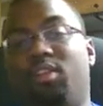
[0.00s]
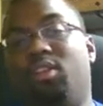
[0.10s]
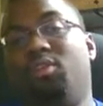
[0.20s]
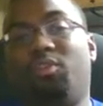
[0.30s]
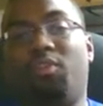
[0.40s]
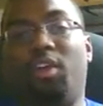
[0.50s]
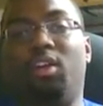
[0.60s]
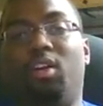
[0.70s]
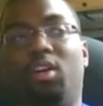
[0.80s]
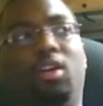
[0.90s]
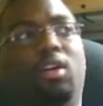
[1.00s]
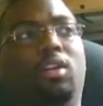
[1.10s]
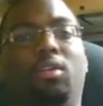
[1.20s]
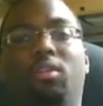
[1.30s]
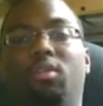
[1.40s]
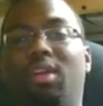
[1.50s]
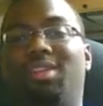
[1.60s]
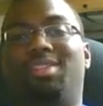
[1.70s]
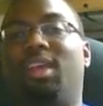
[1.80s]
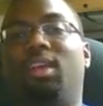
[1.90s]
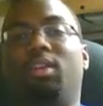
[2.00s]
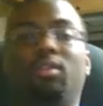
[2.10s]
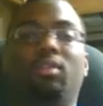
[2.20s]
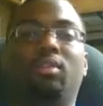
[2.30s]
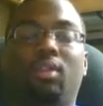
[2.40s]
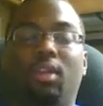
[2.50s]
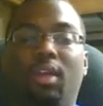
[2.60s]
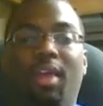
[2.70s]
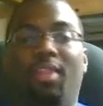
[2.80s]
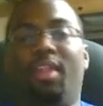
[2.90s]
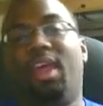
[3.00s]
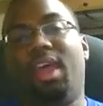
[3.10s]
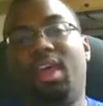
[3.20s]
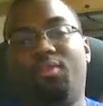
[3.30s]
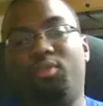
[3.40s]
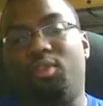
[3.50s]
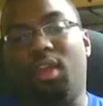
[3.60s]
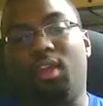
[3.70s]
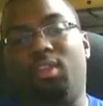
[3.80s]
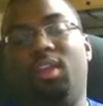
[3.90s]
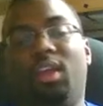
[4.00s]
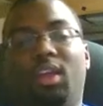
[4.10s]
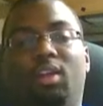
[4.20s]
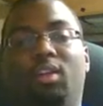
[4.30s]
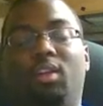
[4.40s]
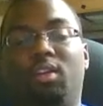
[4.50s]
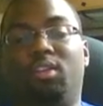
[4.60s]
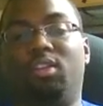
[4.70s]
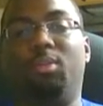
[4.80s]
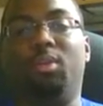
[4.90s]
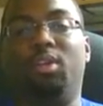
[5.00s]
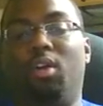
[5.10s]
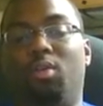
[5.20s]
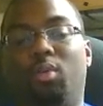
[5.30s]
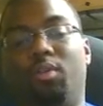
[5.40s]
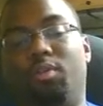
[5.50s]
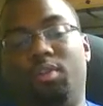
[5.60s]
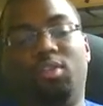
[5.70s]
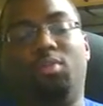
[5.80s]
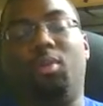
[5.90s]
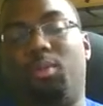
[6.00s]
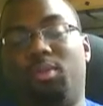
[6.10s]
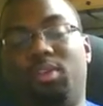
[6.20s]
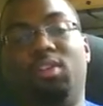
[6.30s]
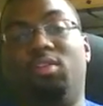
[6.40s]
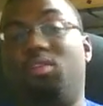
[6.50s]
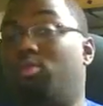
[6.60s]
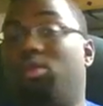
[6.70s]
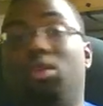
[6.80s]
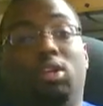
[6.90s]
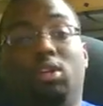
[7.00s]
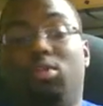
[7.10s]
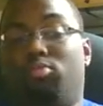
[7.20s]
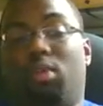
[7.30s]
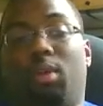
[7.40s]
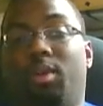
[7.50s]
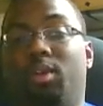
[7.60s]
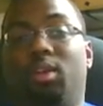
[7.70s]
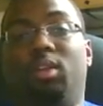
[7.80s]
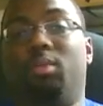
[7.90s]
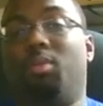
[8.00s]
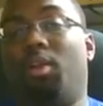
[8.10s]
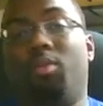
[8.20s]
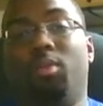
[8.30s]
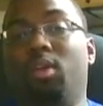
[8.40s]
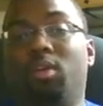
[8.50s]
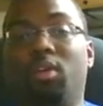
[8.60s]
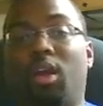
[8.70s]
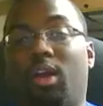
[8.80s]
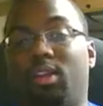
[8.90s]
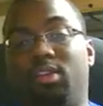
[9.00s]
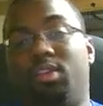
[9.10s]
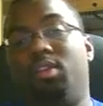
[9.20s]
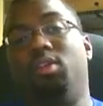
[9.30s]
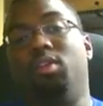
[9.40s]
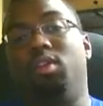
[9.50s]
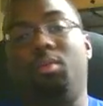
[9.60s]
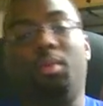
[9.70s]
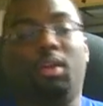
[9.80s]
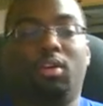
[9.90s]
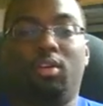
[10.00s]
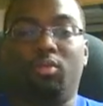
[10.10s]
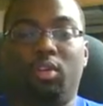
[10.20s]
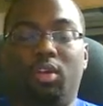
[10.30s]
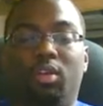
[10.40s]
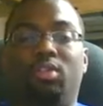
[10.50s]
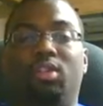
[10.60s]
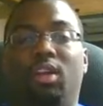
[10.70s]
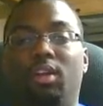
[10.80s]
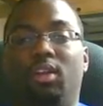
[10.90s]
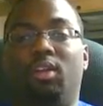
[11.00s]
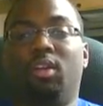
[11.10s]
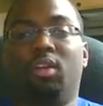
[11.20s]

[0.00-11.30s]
Silva fight on second. And then after that they had CB Dollaway versus Mike Macenzio. I mean, it didn't bother me. I got to see it earlier, but I couldn't really understand it.